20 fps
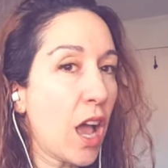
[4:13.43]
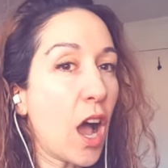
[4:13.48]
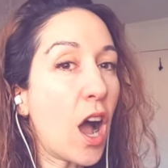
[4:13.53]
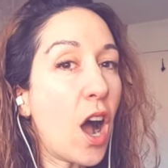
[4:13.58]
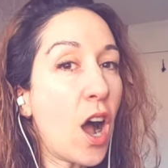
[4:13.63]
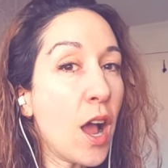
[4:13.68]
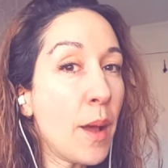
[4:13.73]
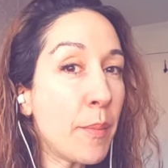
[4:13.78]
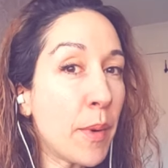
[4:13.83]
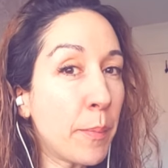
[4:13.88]

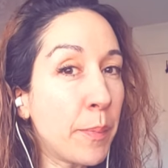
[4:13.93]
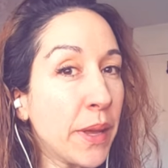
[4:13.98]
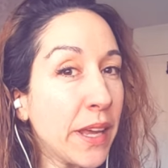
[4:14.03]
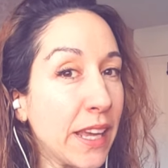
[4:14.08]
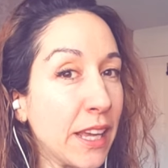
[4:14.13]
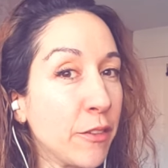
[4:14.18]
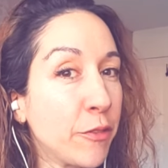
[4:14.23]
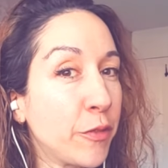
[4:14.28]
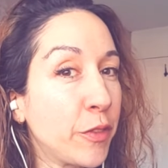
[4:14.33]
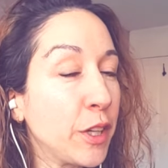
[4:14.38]
I'm a bit
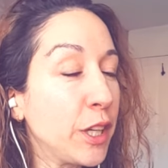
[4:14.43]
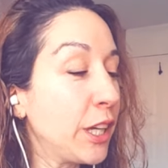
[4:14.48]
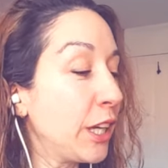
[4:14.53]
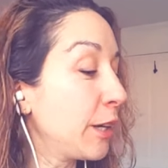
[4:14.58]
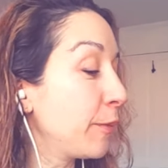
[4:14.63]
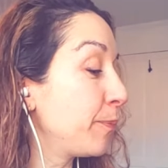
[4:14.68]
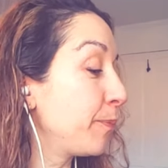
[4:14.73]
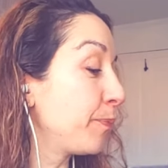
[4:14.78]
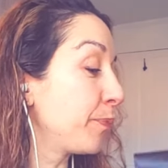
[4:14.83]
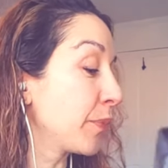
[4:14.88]
iffy
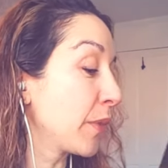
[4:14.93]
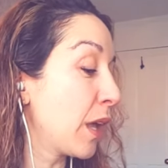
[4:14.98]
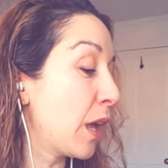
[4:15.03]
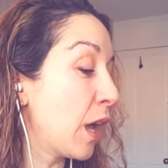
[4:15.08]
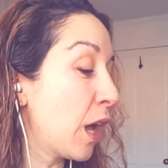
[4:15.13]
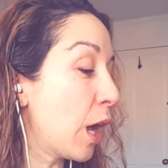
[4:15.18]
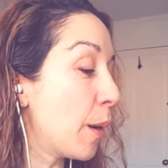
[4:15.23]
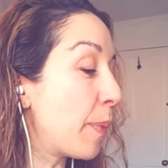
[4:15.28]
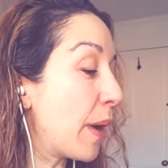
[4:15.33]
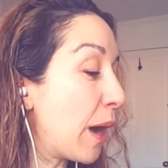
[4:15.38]

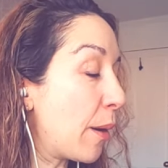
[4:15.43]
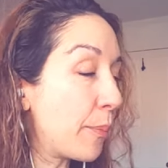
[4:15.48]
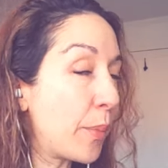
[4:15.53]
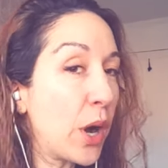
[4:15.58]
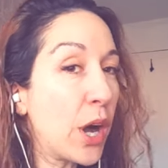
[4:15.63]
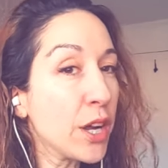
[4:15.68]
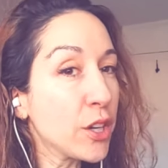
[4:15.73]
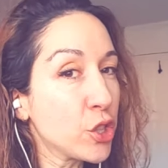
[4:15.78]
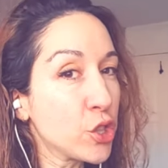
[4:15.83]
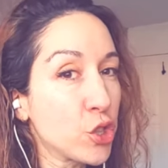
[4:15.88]
about
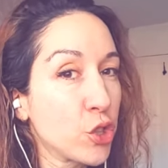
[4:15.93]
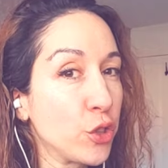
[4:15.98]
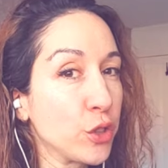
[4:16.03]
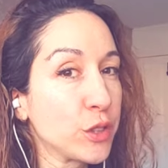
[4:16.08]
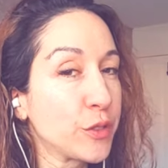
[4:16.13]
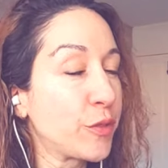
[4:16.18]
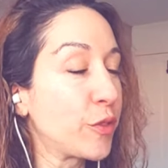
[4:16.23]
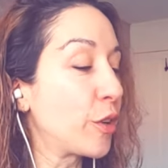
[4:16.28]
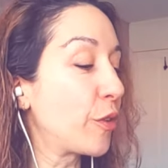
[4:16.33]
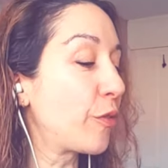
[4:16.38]
buying
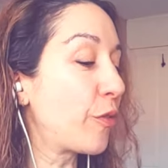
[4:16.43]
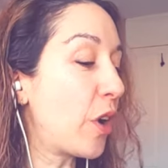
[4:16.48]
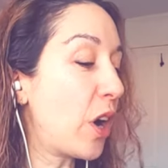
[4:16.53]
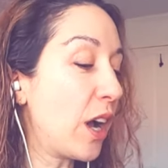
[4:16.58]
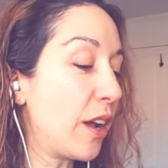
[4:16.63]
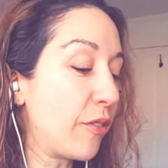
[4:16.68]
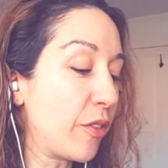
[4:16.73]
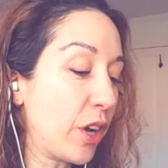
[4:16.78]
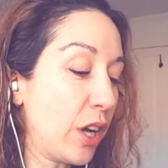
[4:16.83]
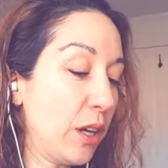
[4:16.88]
shoes for a
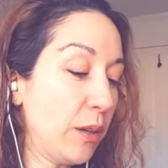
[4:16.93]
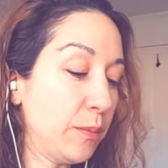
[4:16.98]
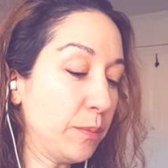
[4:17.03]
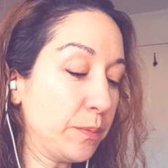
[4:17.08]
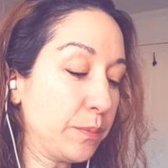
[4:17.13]
fiver